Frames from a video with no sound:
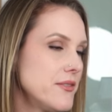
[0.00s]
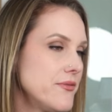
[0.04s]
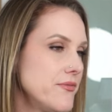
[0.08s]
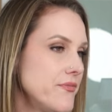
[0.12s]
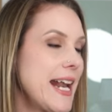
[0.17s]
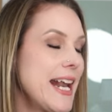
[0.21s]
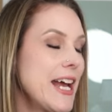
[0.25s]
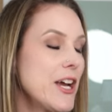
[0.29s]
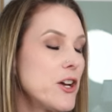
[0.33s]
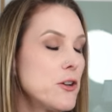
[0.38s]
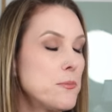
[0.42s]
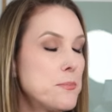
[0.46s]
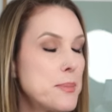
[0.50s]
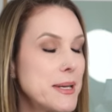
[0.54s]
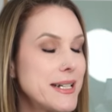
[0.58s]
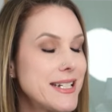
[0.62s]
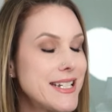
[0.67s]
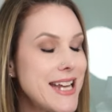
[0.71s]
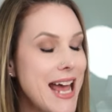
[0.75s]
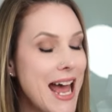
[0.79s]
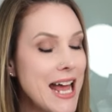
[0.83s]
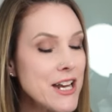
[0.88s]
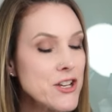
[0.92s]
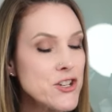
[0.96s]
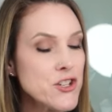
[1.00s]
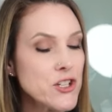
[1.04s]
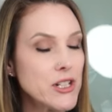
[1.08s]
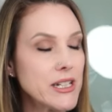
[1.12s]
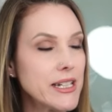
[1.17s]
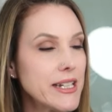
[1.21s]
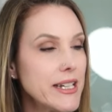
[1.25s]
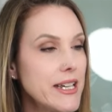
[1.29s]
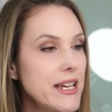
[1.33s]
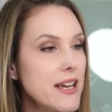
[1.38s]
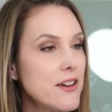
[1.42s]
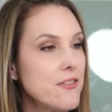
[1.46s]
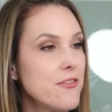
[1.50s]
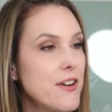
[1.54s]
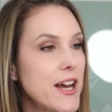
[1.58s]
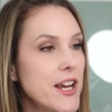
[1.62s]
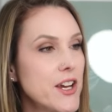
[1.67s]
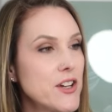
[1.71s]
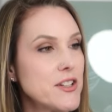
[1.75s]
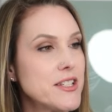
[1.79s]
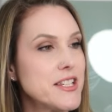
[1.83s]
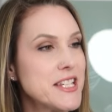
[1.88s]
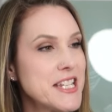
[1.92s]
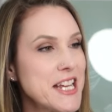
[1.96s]
And I could potentially, if I
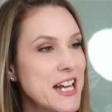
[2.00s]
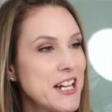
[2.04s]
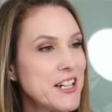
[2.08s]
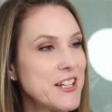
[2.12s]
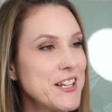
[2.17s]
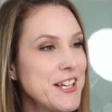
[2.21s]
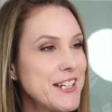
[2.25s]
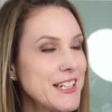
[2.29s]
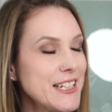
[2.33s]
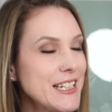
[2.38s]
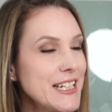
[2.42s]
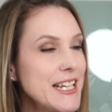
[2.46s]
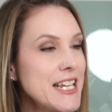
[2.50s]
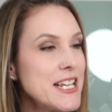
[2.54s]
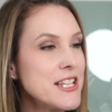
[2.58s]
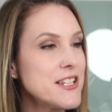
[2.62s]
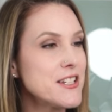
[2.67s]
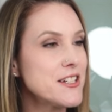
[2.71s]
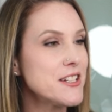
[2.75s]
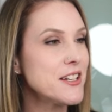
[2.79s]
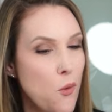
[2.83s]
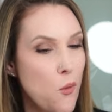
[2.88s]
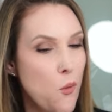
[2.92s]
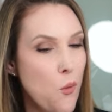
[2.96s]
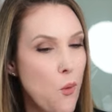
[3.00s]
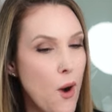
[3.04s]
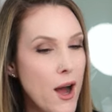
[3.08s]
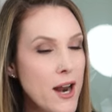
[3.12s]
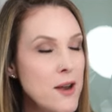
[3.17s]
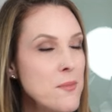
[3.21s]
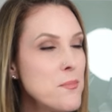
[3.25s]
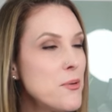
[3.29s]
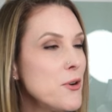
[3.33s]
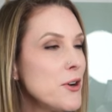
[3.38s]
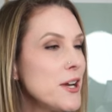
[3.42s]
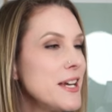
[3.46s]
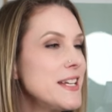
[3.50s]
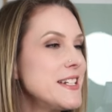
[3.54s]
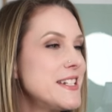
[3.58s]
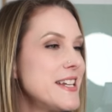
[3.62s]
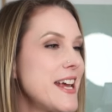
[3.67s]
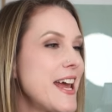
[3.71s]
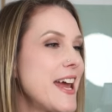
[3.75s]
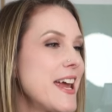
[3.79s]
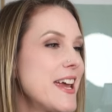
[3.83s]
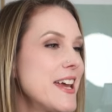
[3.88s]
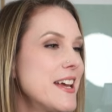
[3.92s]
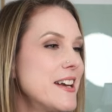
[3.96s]
could sell at least 1 book a
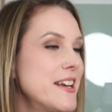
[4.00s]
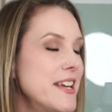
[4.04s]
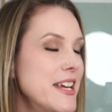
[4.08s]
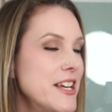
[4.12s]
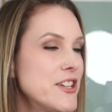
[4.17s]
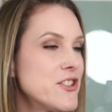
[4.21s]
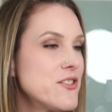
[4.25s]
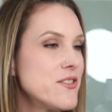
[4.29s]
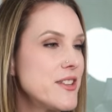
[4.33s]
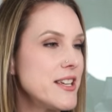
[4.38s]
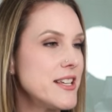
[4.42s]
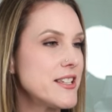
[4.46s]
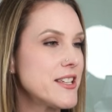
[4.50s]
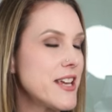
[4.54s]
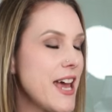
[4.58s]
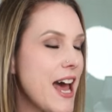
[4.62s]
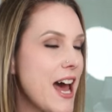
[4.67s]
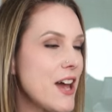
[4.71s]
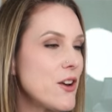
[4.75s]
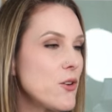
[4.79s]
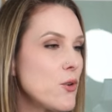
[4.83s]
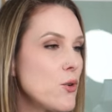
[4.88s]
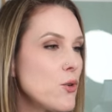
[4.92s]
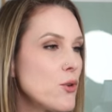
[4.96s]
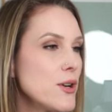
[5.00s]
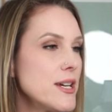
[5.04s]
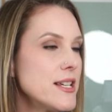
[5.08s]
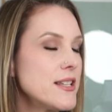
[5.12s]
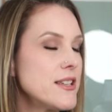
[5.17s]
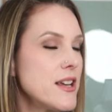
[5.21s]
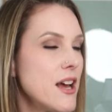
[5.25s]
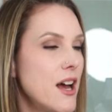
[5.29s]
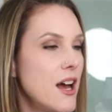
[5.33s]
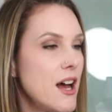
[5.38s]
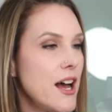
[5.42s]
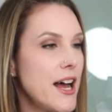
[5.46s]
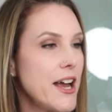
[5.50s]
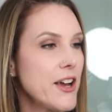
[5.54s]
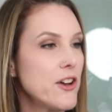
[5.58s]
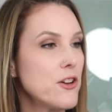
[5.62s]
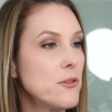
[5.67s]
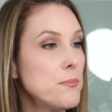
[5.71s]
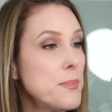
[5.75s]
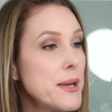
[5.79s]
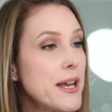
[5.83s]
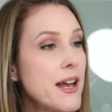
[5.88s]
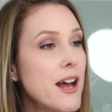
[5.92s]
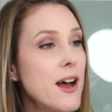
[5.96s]
day in each of these categories, I
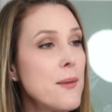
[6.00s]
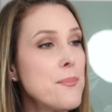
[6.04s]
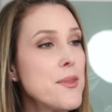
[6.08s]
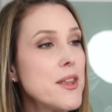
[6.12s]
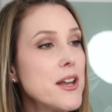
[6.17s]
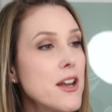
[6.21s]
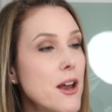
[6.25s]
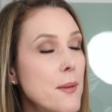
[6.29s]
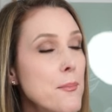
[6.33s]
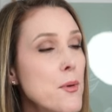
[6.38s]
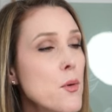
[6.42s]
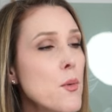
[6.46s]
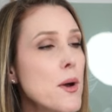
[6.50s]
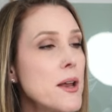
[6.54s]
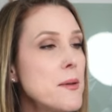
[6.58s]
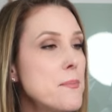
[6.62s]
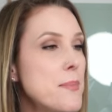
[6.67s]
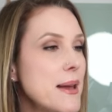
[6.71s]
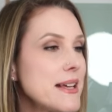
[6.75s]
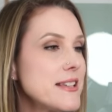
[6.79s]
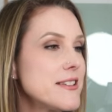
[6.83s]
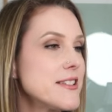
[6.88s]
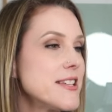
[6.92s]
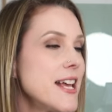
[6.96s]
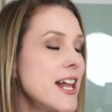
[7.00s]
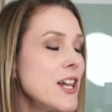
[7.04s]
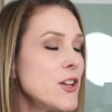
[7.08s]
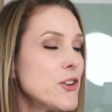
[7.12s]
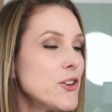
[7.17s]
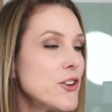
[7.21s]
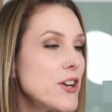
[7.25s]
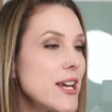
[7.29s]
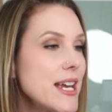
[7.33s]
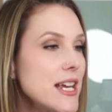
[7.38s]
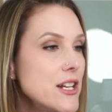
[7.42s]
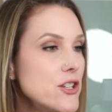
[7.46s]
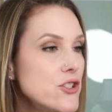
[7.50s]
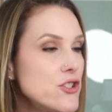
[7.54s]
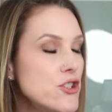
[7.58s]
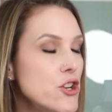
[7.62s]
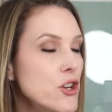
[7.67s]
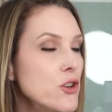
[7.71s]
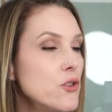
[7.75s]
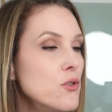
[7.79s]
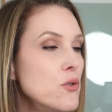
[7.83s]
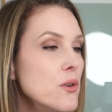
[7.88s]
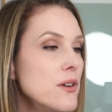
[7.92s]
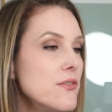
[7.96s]
could become the number 1 bestseller in
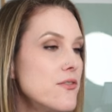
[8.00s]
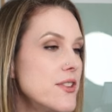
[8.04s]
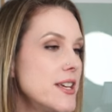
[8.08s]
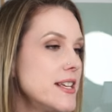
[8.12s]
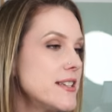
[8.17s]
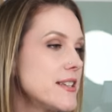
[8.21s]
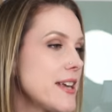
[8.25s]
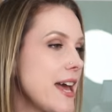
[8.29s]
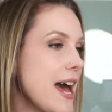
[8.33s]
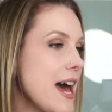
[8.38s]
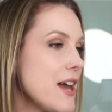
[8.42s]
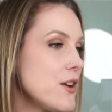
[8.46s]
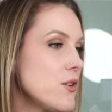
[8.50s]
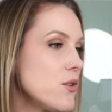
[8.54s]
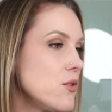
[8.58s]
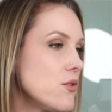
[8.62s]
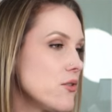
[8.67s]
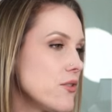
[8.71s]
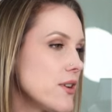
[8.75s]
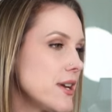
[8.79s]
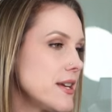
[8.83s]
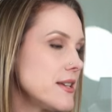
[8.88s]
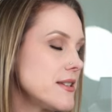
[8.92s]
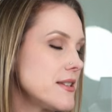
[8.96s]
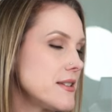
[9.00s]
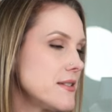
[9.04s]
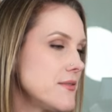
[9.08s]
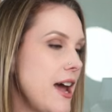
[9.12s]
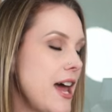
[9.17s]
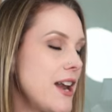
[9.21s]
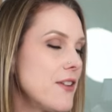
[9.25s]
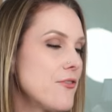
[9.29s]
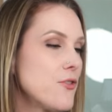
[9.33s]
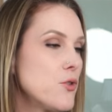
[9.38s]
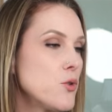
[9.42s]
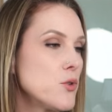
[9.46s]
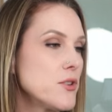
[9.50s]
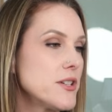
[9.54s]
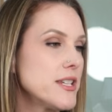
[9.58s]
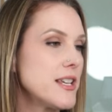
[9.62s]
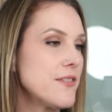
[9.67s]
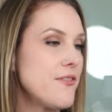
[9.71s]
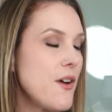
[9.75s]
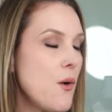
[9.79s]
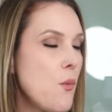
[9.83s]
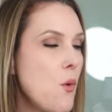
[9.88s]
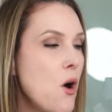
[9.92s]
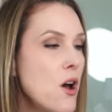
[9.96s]
2 of these categories. And of course,
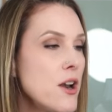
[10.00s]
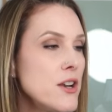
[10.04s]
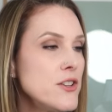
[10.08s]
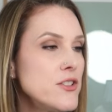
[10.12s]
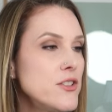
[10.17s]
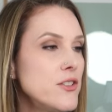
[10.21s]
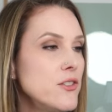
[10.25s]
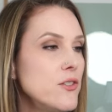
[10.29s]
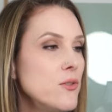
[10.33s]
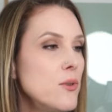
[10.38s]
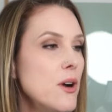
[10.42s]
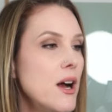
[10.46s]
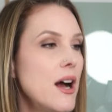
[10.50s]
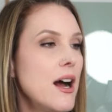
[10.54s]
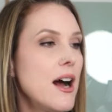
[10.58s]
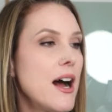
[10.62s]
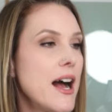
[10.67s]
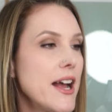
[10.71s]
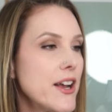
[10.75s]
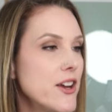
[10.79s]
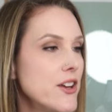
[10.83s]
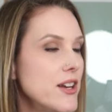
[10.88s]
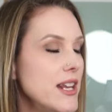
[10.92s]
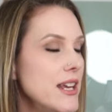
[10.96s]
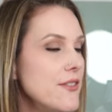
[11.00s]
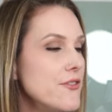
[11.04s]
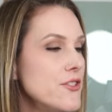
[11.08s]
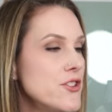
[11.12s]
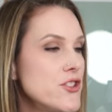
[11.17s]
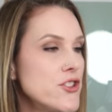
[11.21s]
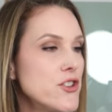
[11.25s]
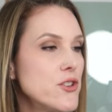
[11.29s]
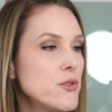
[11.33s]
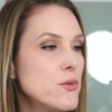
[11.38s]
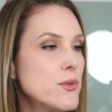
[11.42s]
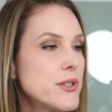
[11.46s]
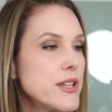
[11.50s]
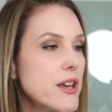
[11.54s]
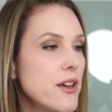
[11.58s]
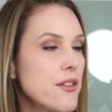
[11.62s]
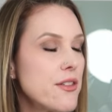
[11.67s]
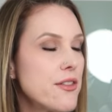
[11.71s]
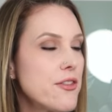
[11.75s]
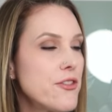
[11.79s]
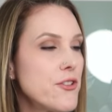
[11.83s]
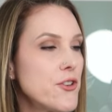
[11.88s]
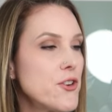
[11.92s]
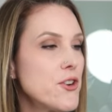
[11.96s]
if I wanted to, I could even choose a
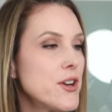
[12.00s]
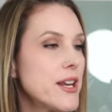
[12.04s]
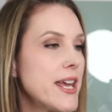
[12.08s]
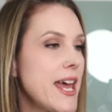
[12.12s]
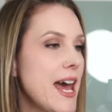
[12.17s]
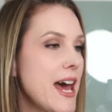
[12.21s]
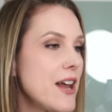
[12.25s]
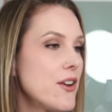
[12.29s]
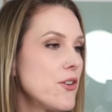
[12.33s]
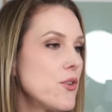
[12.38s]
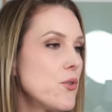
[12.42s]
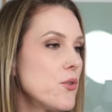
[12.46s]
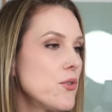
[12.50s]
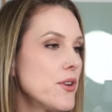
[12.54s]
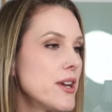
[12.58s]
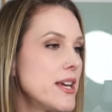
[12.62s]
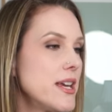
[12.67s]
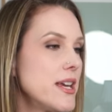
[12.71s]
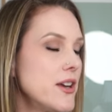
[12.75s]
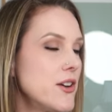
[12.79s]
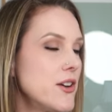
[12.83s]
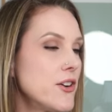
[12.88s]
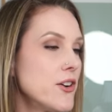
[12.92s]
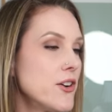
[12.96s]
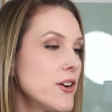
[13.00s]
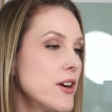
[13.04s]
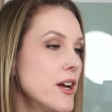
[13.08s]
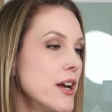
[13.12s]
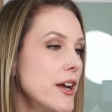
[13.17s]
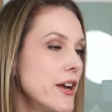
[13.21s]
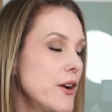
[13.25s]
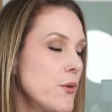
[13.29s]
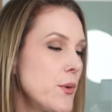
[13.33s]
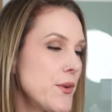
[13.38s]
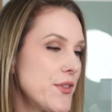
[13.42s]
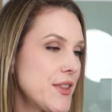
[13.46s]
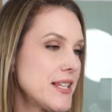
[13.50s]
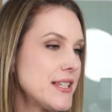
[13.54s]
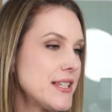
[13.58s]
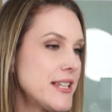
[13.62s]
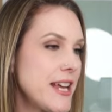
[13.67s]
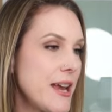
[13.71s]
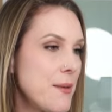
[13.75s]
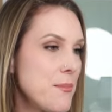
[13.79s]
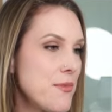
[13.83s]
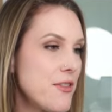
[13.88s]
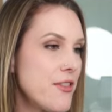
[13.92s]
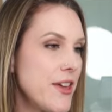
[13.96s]
3rd category here with the
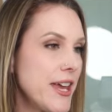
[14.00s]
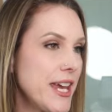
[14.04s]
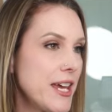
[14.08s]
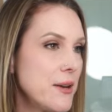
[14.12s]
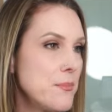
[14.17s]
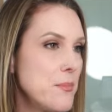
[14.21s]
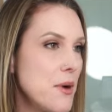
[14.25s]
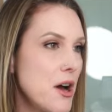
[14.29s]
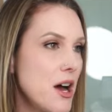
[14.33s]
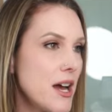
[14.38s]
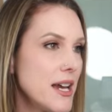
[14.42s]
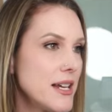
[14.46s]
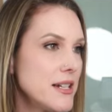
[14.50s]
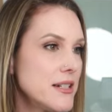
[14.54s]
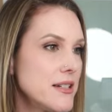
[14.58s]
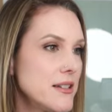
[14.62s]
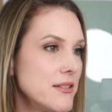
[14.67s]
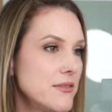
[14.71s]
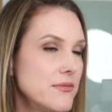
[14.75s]
same thing in mind.